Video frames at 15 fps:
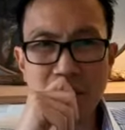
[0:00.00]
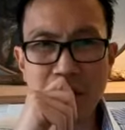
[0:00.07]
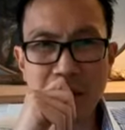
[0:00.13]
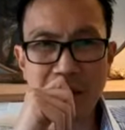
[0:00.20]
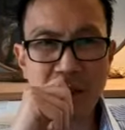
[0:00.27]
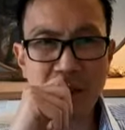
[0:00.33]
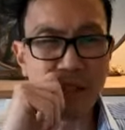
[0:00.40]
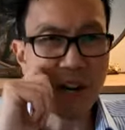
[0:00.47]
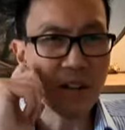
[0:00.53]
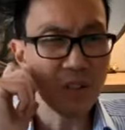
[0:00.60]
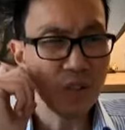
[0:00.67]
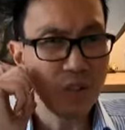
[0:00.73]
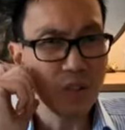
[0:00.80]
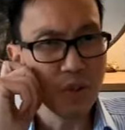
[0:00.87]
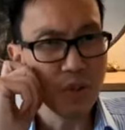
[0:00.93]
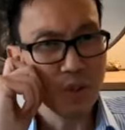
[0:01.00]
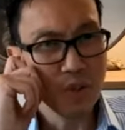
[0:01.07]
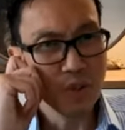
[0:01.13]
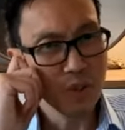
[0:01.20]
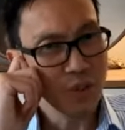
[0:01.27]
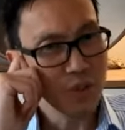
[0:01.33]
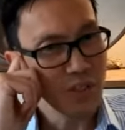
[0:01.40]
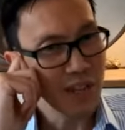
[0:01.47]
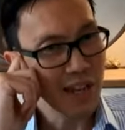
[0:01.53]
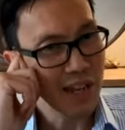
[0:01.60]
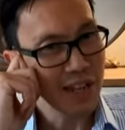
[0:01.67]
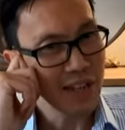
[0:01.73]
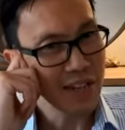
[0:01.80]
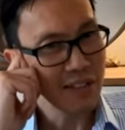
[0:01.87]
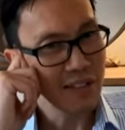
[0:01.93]
are there trials to
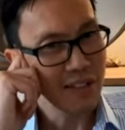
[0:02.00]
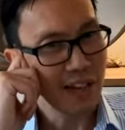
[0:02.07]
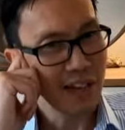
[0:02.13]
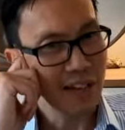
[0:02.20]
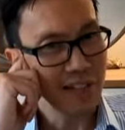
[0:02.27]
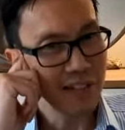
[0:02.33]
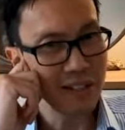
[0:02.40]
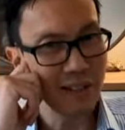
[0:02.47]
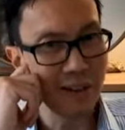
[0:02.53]
say that?